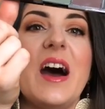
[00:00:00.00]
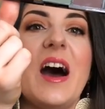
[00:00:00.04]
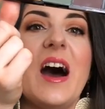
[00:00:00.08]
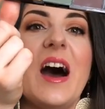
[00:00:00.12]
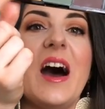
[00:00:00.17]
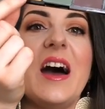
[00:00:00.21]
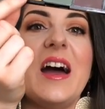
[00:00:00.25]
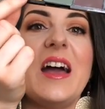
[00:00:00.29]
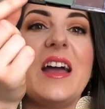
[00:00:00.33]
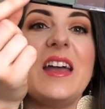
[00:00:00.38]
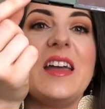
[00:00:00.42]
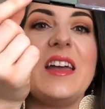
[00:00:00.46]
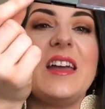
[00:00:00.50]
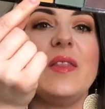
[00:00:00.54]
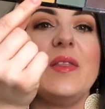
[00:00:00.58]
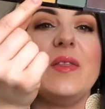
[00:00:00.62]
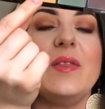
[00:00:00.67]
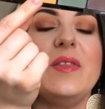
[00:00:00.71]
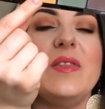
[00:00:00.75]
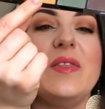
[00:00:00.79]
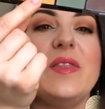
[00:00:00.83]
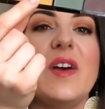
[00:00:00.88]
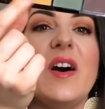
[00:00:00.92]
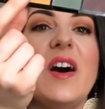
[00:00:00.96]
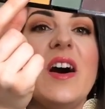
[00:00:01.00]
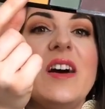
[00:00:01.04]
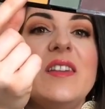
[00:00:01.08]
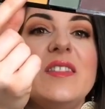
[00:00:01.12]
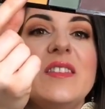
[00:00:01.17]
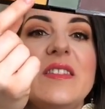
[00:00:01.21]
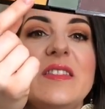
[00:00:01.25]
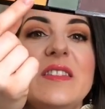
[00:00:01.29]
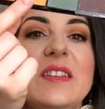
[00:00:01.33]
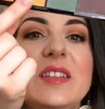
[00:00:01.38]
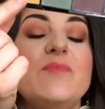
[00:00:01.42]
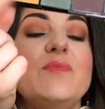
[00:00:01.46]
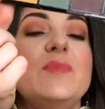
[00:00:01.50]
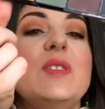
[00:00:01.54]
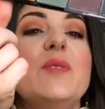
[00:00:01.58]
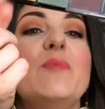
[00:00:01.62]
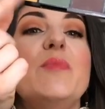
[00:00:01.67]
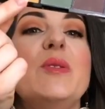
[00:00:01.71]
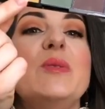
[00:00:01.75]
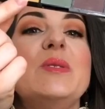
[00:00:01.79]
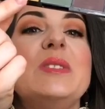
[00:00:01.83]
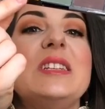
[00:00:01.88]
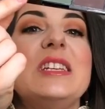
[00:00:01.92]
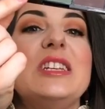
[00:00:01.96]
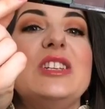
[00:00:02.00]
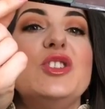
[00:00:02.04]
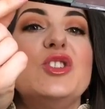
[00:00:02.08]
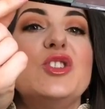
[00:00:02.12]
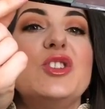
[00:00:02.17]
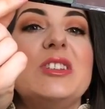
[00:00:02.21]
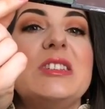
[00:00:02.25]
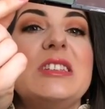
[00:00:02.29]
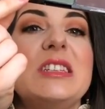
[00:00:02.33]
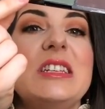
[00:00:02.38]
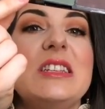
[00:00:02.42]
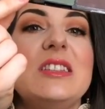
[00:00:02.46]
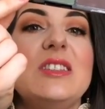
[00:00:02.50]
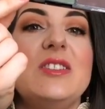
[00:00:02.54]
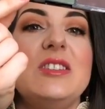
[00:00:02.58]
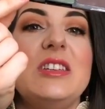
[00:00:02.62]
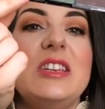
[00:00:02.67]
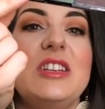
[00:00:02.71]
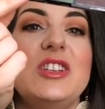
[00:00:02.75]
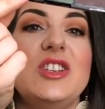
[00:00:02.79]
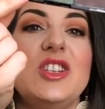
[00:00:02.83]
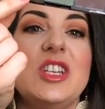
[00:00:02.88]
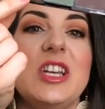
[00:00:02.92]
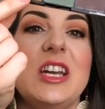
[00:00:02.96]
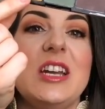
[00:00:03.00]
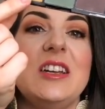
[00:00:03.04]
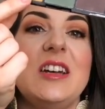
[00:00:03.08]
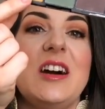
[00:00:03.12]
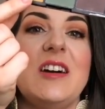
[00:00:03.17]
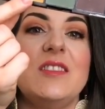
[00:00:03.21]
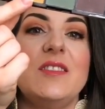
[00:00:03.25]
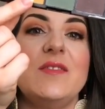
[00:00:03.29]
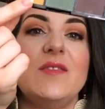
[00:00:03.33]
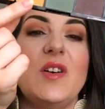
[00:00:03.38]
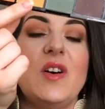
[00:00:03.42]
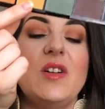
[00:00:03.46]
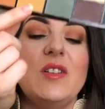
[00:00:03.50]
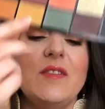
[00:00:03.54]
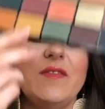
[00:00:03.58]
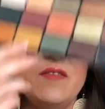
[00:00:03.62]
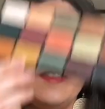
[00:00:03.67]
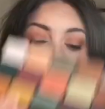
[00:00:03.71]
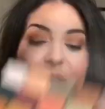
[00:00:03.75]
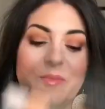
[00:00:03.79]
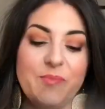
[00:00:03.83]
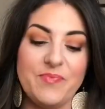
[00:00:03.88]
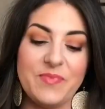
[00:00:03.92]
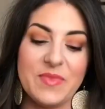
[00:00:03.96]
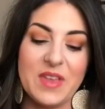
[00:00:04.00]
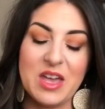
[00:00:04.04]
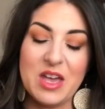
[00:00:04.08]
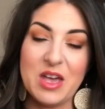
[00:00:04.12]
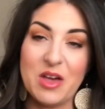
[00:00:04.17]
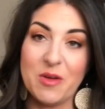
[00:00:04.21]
I thought that this is the most interesting looking shade out of all of them,